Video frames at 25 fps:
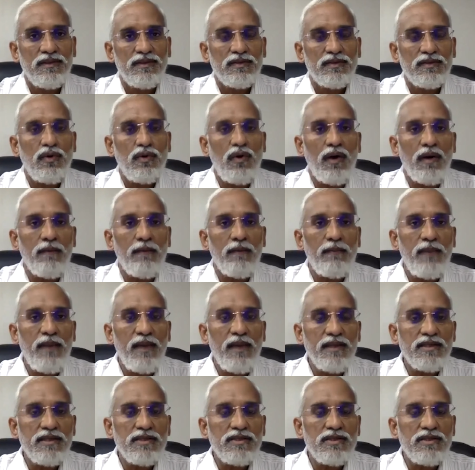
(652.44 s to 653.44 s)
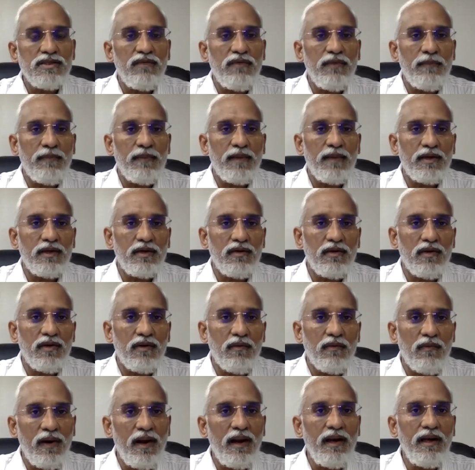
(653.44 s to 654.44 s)
So on basis of a
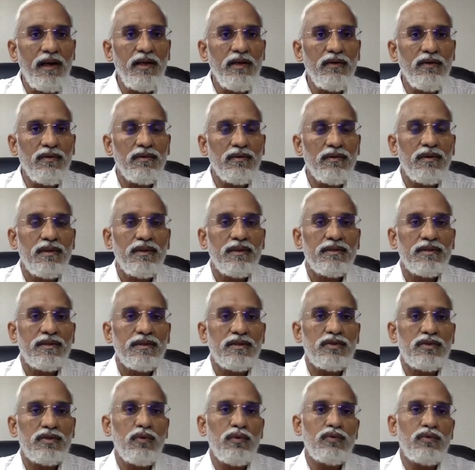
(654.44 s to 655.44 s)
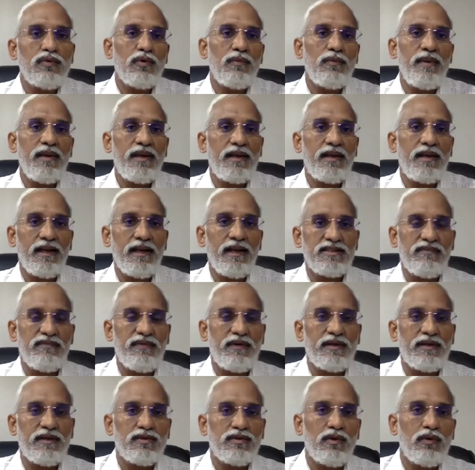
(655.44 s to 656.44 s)
particular value, the suit should be
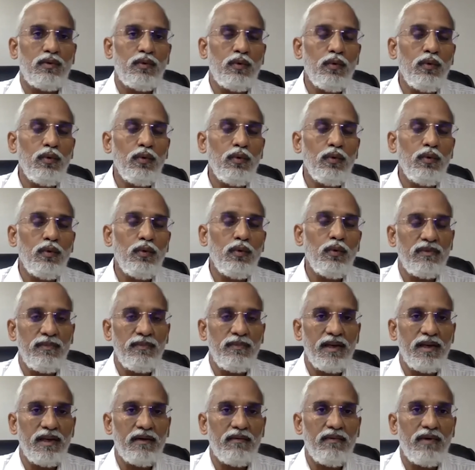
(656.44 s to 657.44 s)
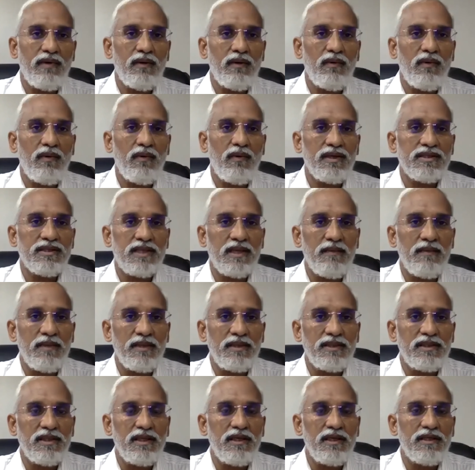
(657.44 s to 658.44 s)
classified. So two things would be required. One is
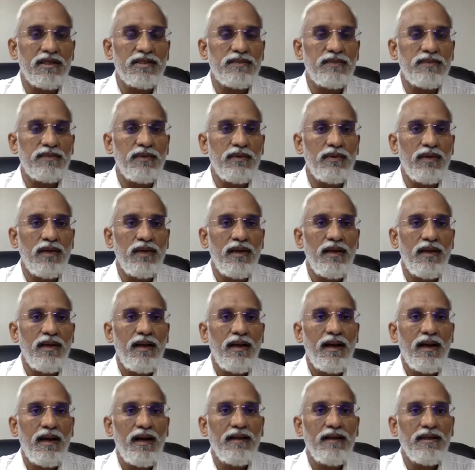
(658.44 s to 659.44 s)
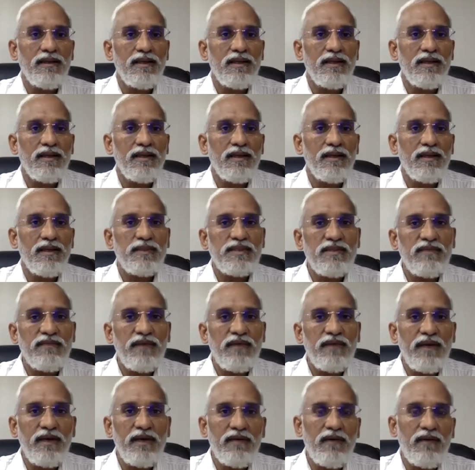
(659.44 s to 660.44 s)
commercial dispute and
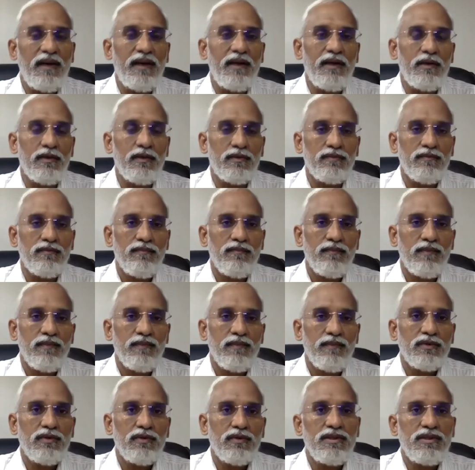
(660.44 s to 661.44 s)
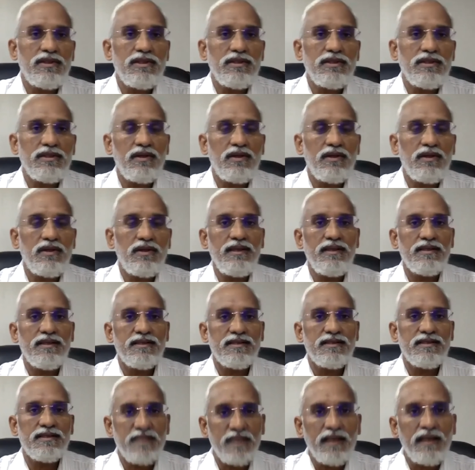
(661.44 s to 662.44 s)
specified value. So this is on the
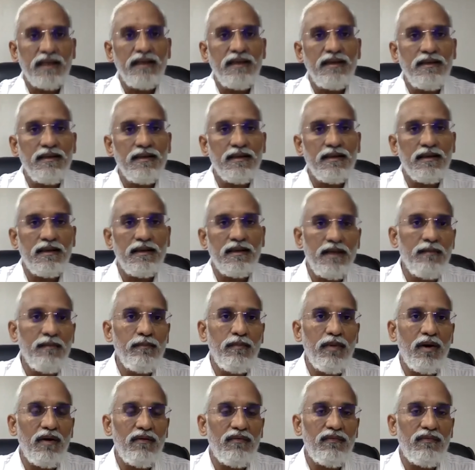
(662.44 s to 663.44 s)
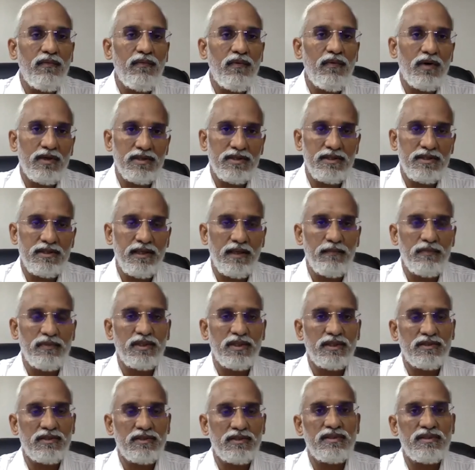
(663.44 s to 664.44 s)
second limb of what is the
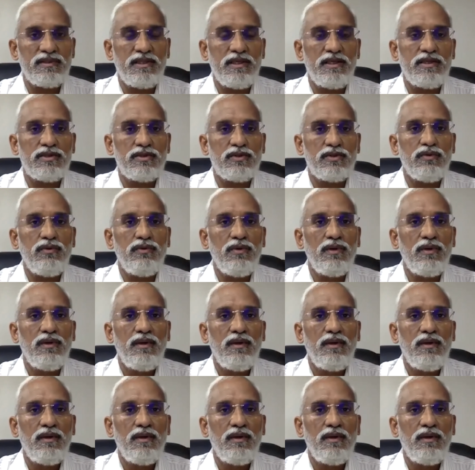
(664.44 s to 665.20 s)
object which seeks to